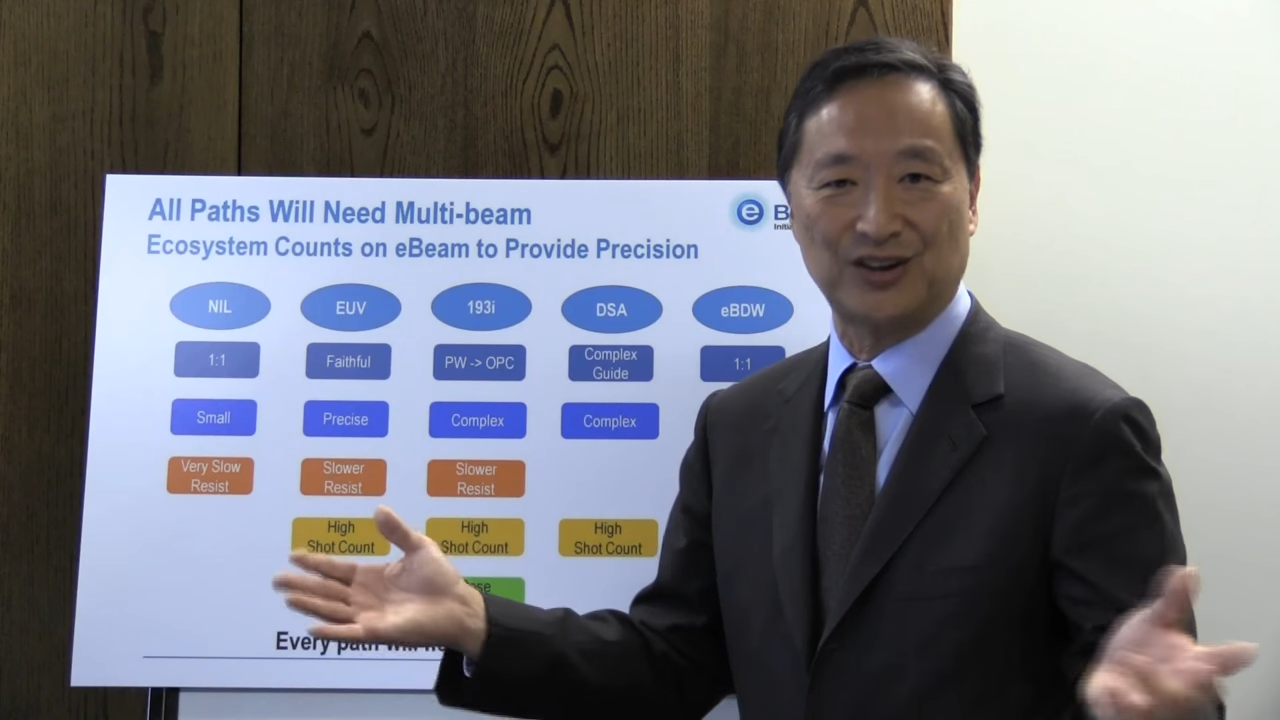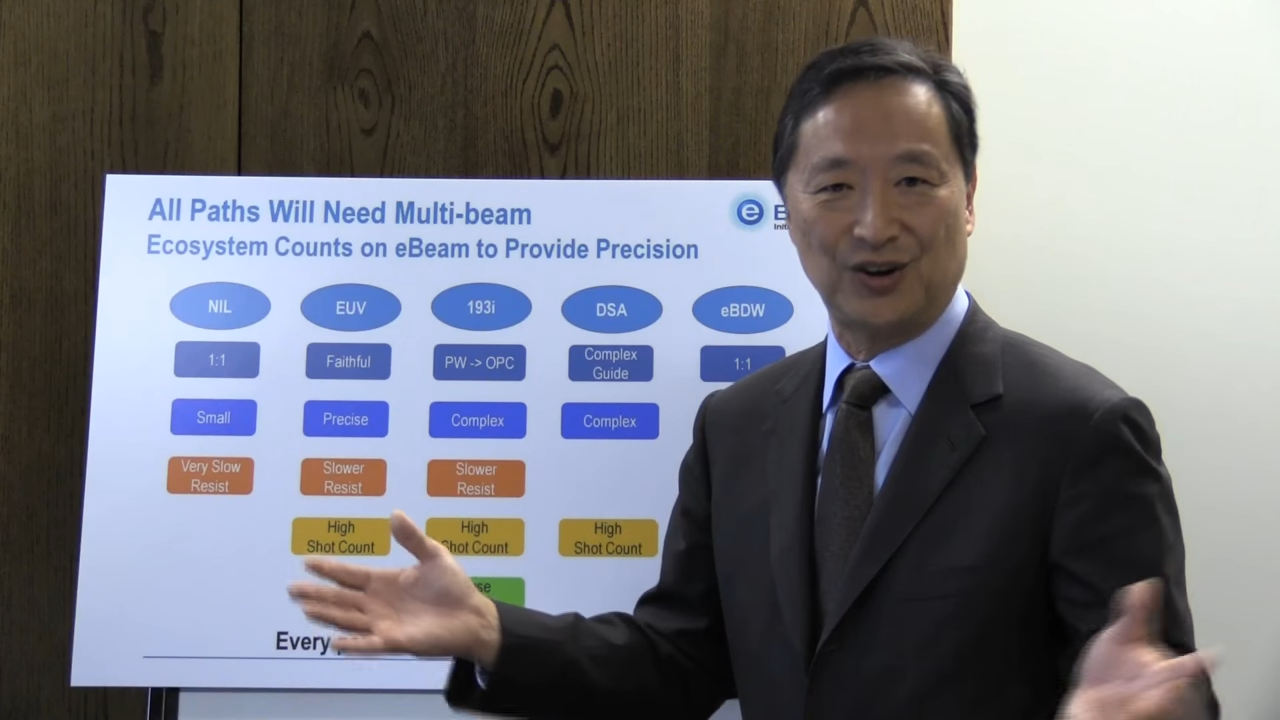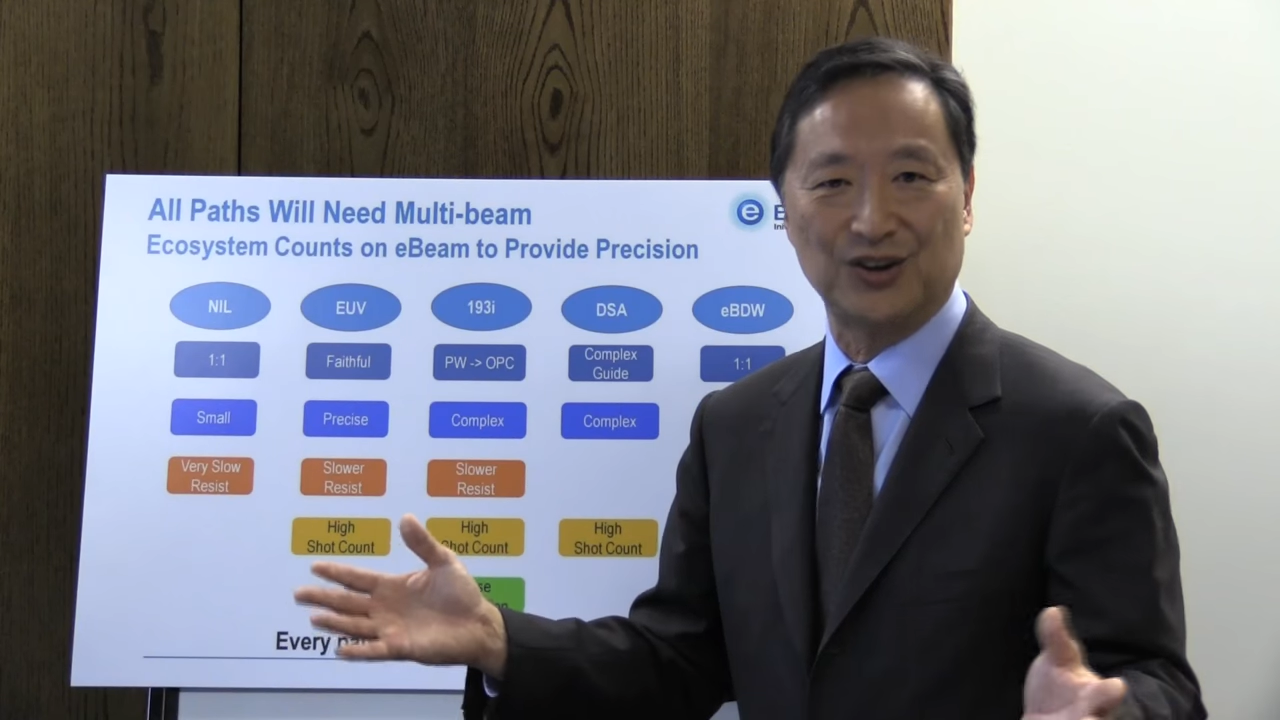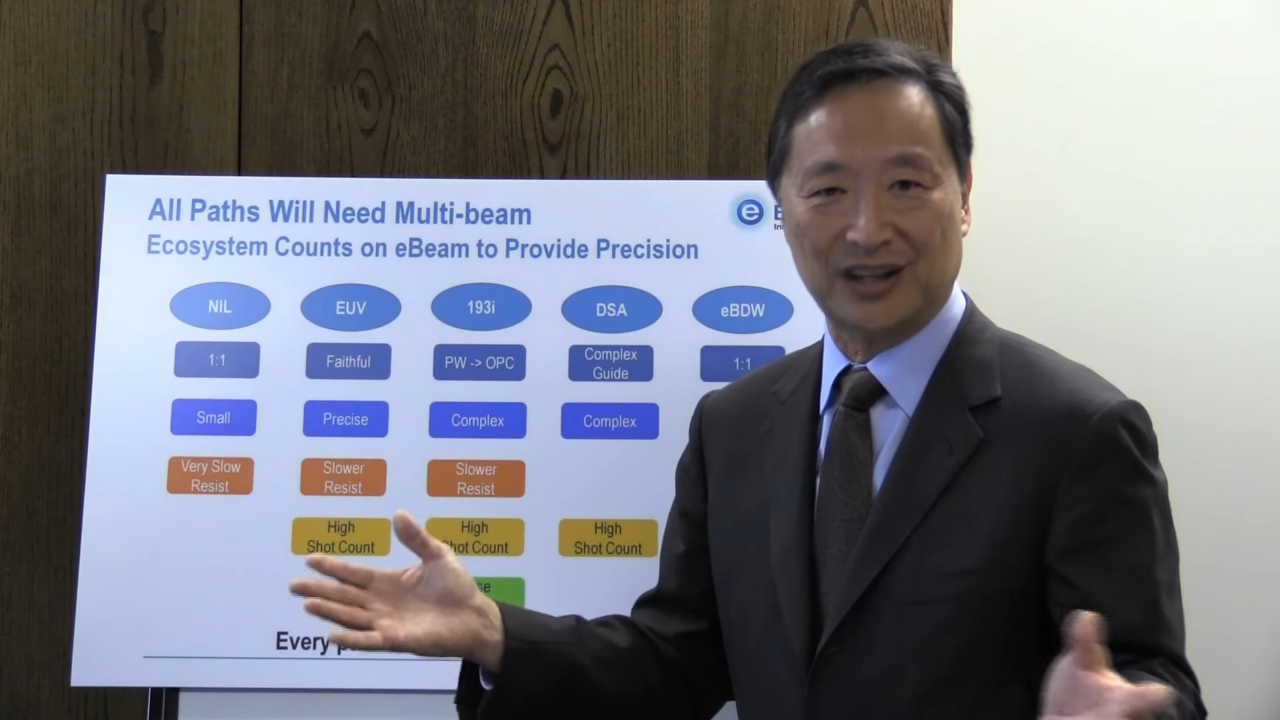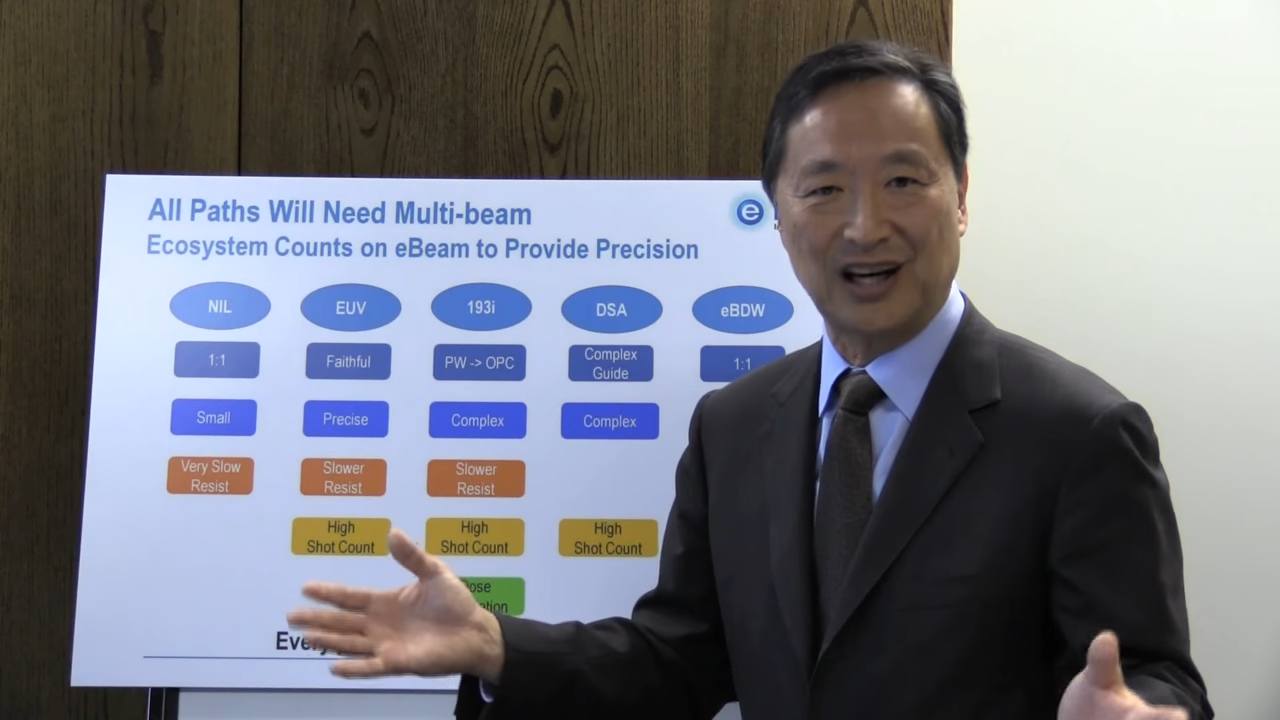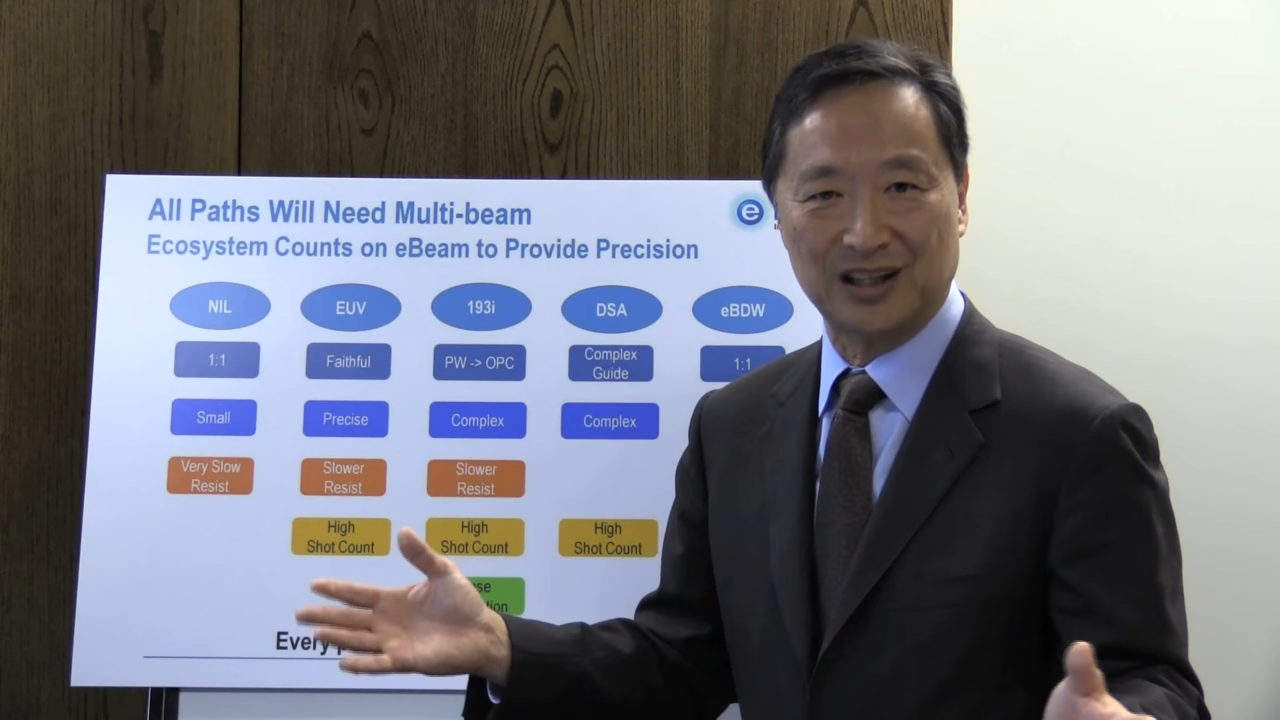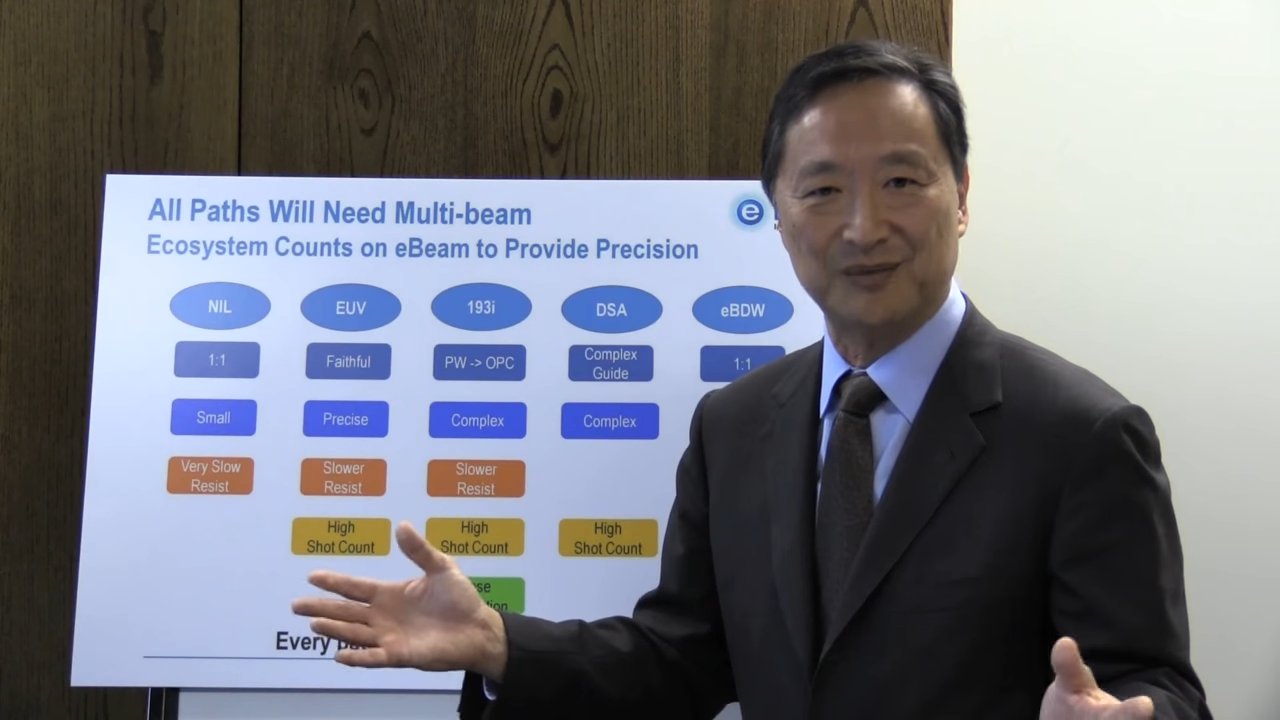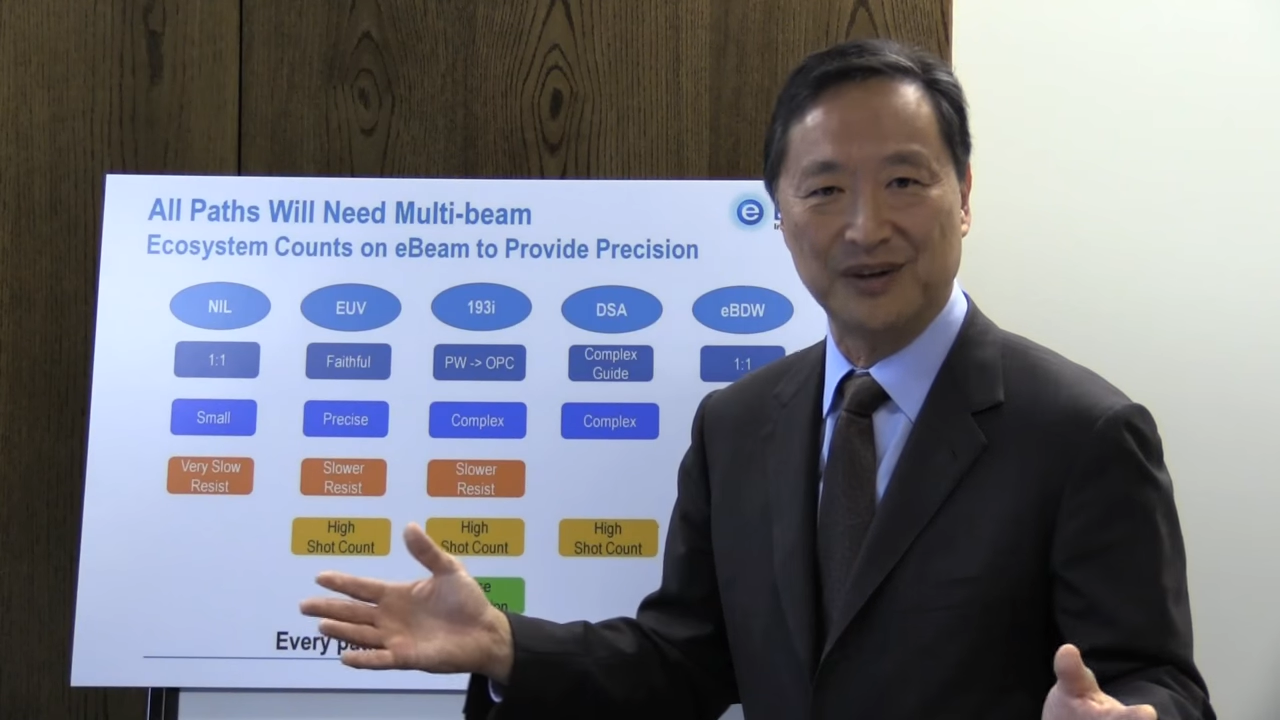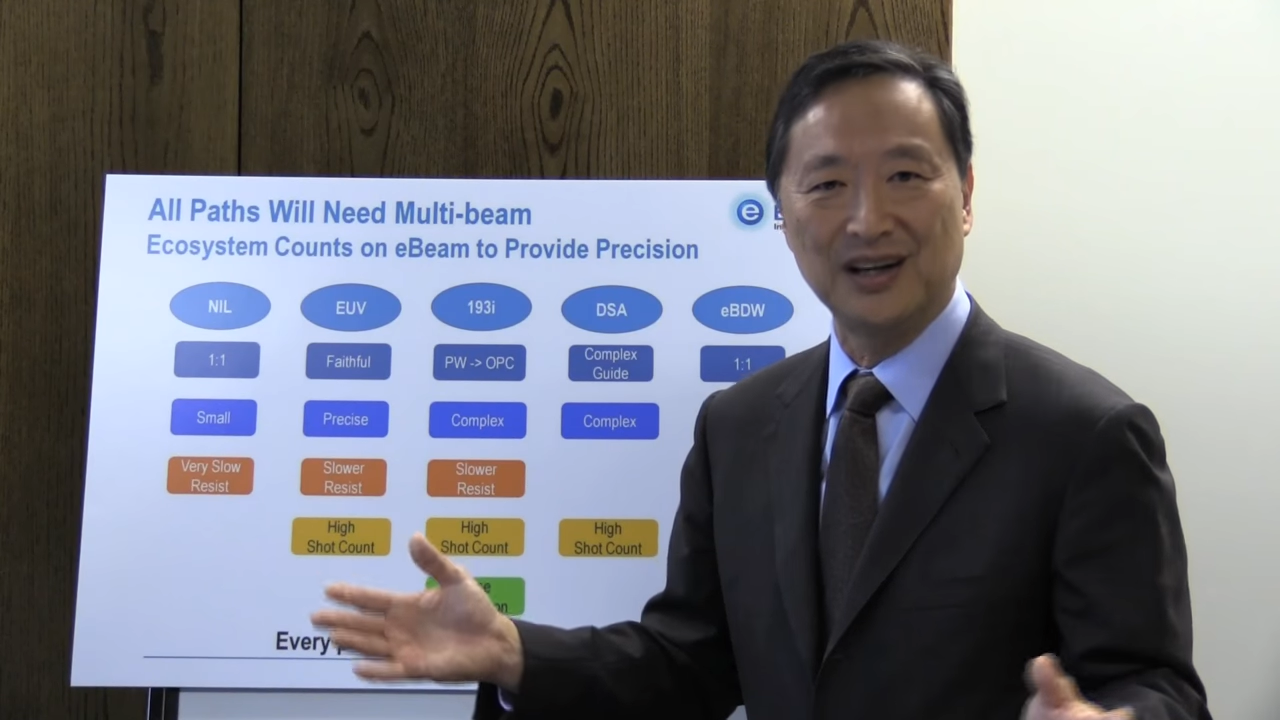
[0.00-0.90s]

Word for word: long time,